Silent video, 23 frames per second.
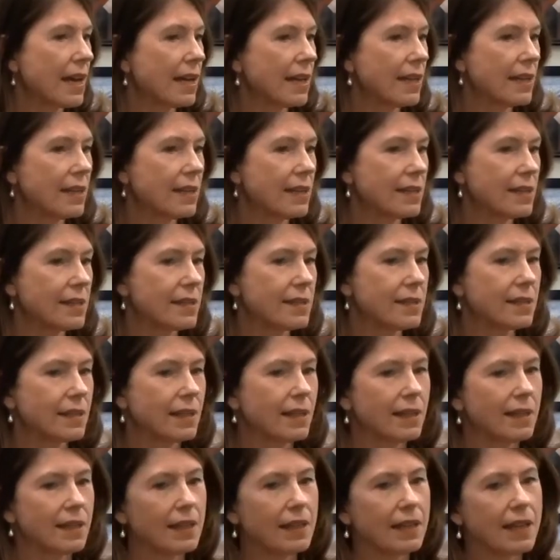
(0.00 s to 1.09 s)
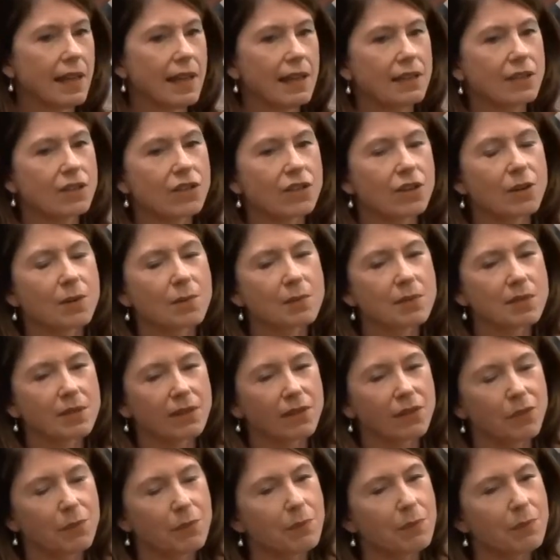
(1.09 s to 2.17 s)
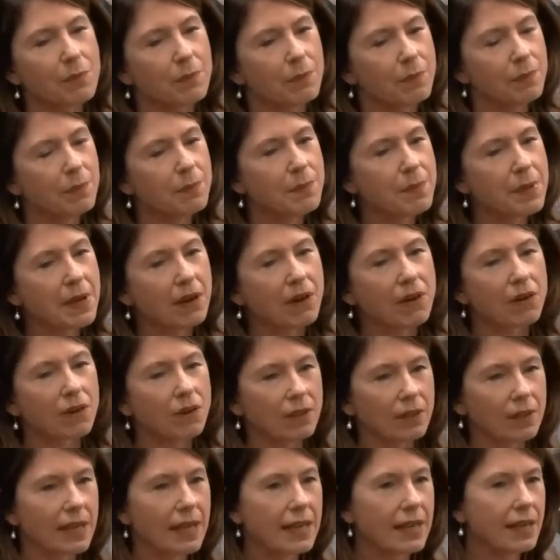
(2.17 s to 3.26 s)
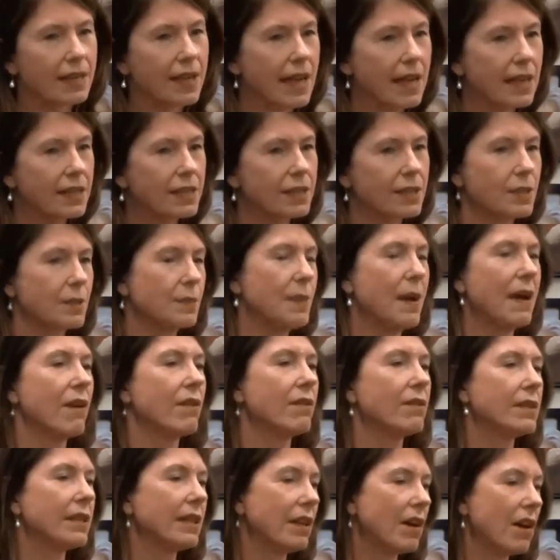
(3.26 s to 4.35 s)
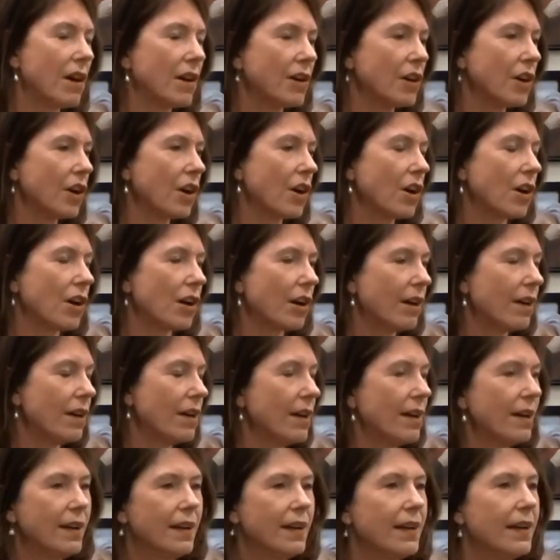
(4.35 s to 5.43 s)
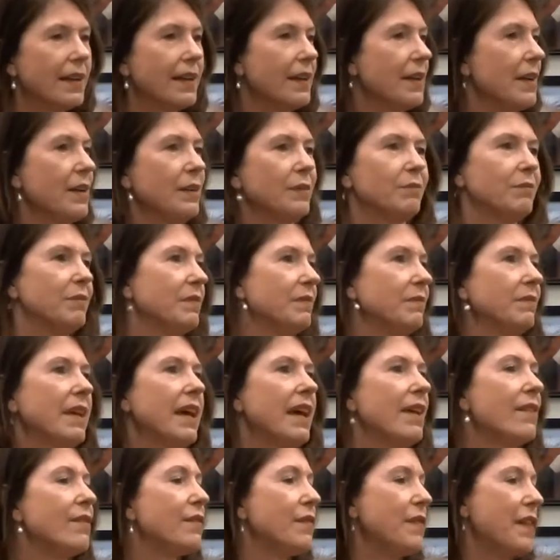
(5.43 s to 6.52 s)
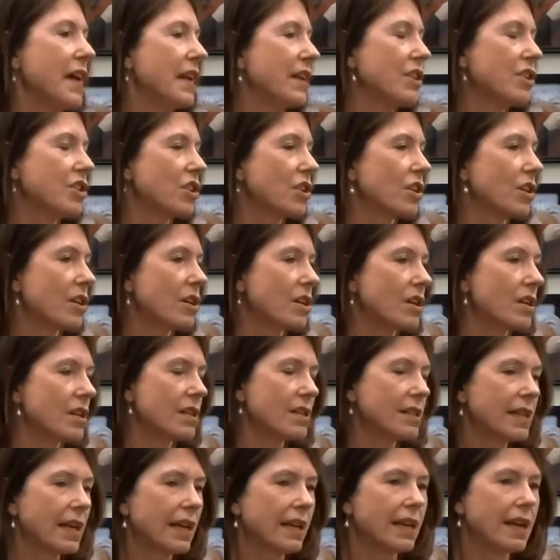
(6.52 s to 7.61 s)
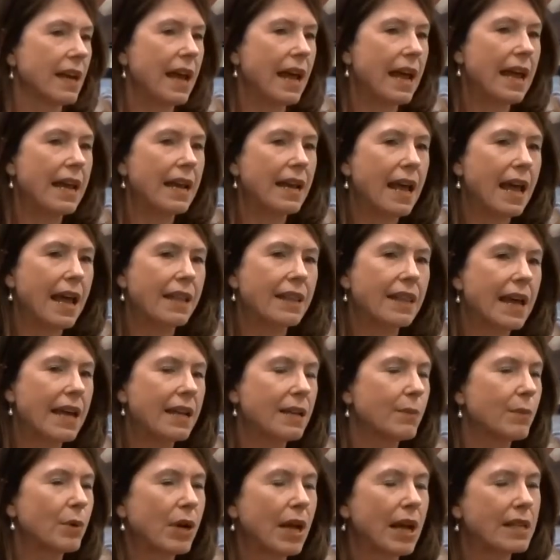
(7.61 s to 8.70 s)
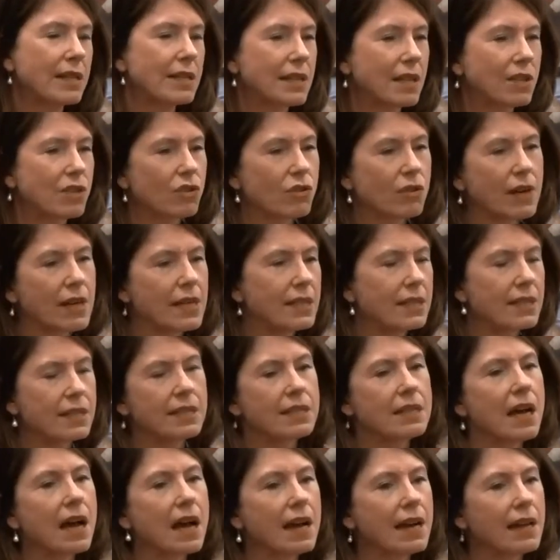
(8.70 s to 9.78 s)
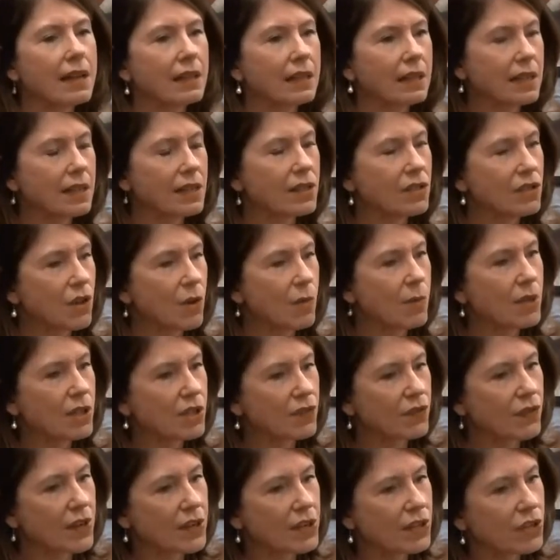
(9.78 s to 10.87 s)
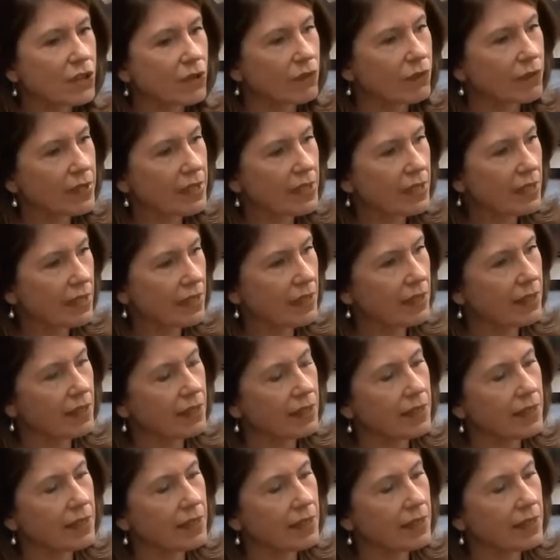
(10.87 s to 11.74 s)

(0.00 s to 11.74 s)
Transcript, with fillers: is in terms of Beryl expounding on her adventures and, and, and that book has such great style and is so much fun to read